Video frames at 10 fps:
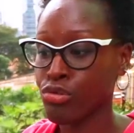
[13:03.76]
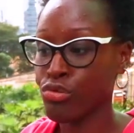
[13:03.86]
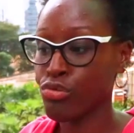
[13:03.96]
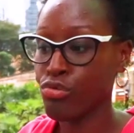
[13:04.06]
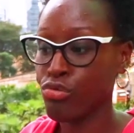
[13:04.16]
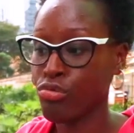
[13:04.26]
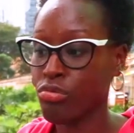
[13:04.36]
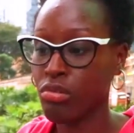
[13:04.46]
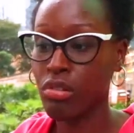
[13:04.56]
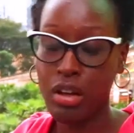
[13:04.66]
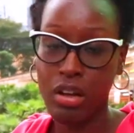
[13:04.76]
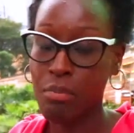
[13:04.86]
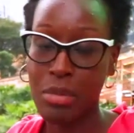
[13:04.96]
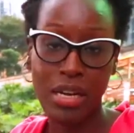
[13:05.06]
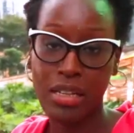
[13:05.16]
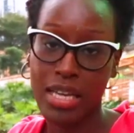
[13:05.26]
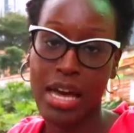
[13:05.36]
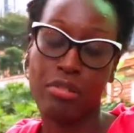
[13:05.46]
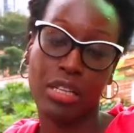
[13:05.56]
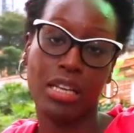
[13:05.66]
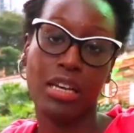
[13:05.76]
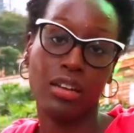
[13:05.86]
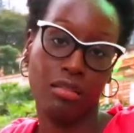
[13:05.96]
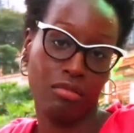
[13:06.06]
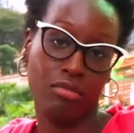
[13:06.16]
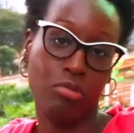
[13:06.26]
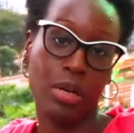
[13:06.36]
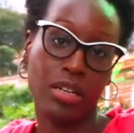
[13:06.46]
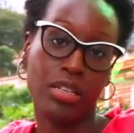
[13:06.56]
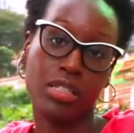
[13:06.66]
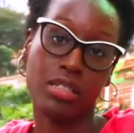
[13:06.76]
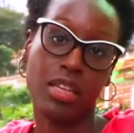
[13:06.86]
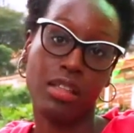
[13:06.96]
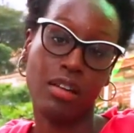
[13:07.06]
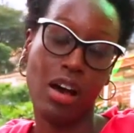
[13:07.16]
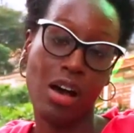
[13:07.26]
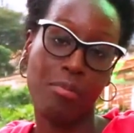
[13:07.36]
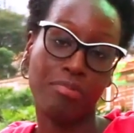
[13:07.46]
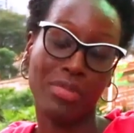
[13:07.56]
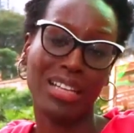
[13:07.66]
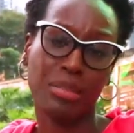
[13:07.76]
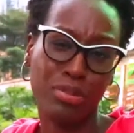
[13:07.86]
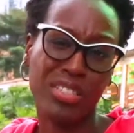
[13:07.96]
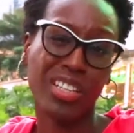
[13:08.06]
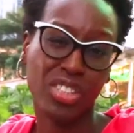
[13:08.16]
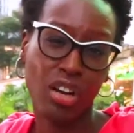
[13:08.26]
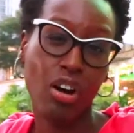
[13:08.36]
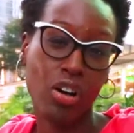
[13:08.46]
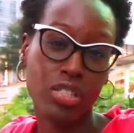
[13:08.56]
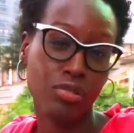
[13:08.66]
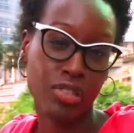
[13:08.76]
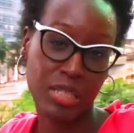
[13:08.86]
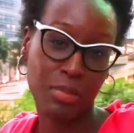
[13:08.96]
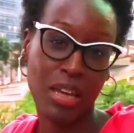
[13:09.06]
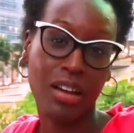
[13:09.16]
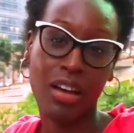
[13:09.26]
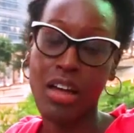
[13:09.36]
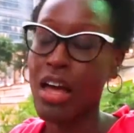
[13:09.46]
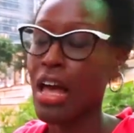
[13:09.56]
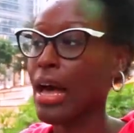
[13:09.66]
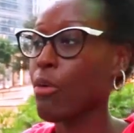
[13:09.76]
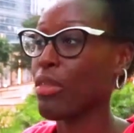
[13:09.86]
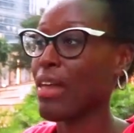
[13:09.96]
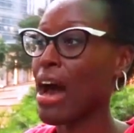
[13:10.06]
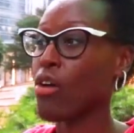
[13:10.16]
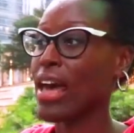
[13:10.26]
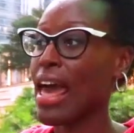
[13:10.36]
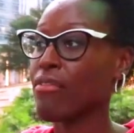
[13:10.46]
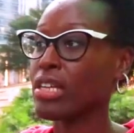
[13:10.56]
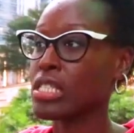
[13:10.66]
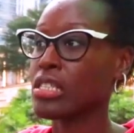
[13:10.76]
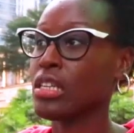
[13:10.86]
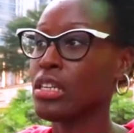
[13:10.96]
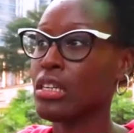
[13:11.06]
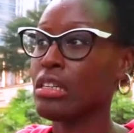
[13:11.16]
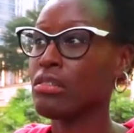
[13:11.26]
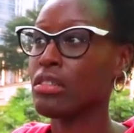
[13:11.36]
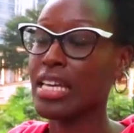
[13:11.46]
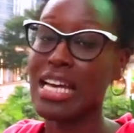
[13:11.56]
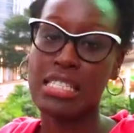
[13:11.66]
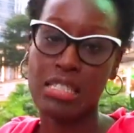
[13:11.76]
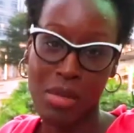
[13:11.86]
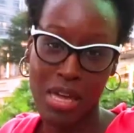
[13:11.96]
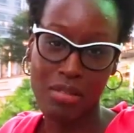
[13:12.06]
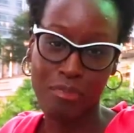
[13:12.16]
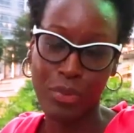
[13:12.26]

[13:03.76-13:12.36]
to immediately calculate what it is that, like the production cost, so to speak, without having to guesstimate.